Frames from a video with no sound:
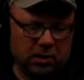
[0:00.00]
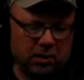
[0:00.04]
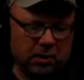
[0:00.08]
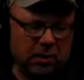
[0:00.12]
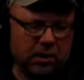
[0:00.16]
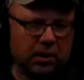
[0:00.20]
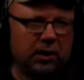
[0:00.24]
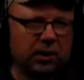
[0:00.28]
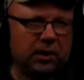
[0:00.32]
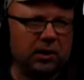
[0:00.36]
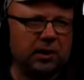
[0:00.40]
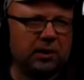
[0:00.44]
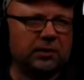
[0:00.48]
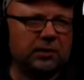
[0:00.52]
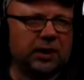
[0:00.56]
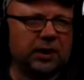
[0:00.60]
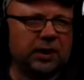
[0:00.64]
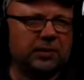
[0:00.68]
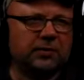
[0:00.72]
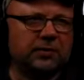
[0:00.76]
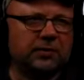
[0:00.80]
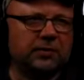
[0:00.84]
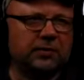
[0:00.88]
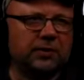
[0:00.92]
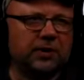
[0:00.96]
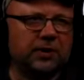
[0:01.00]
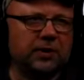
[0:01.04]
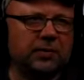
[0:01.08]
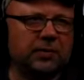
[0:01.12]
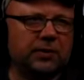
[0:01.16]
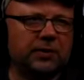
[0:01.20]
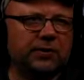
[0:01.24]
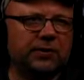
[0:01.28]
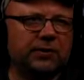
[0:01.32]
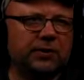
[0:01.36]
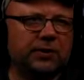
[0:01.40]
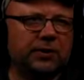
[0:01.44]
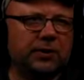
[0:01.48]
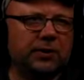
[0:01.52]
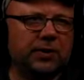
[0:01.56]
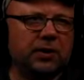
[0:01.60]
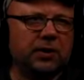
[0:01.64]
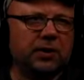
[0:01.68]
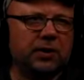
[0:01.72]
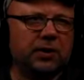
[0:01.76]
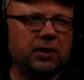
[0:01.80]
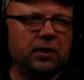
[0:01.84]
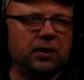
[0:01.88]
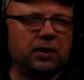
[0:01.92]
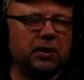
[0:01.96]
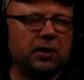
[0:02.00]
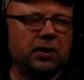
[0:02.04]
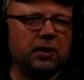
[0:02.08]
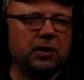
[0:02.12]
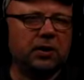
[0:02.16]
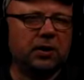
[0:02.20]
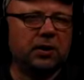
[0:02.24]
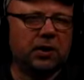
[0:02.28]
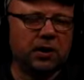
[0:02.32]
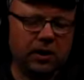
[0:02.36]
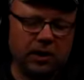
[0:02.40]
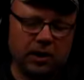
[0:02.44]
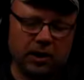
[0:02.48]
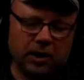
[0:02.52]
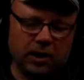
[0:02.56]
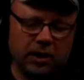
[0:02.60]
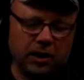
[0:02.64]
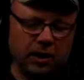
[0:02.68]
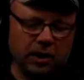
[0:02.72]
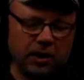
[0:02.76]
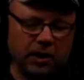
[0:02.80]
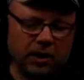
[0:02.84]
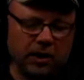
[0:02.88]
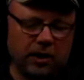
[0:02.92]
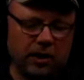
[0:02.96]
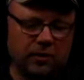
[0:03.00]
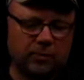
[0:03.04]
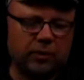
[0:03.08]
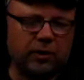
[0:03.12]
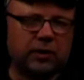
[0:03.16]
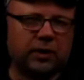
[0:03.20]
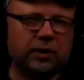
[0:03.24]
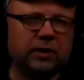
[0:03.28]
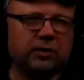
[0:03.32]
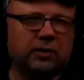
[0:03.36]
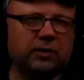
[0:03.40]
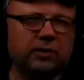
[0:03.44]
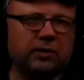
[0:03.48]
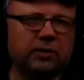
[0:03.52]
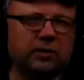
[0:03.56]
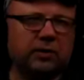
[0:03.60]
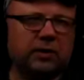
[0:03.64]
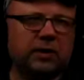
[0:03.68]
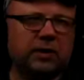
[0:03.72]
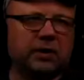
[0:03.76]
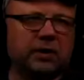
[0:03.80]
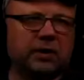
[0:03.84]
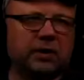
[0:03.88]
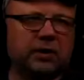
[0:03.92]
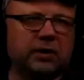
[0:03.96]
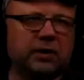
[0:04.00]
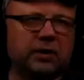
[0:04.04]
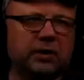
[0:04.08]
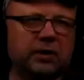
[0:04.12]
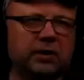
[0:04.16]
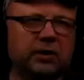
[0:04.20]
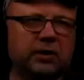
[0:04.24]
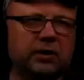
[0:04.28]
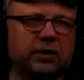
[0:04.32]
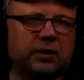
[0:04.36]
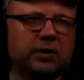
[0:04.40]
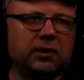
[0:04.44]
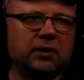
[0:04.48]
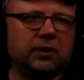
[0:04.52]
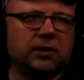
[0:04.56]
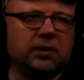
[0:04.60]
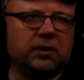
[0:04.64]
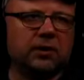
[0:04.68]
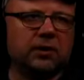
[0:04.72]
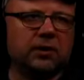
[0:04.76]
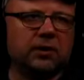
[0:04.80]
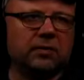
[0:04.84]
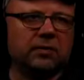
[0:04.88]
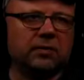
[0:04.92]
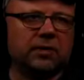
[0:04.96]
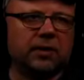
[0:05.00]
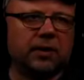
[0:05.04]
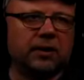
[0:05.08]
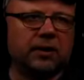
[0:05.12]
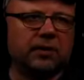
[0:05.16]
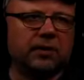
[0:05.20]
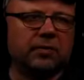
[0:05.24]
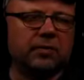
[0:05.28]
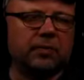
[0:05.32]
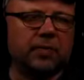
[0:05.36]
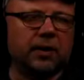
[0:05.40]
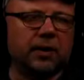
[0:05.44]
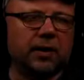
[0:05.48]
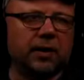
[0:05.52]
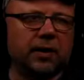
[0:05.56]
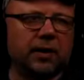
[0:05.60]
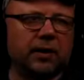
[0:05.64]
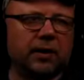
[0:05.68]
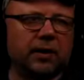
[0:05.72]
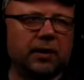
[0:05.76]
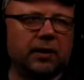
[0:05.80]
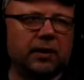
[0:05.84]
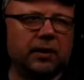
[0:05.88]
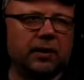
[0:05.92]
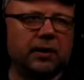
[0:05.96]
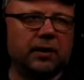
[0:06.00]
uh, times the frequency. And we're going to divided by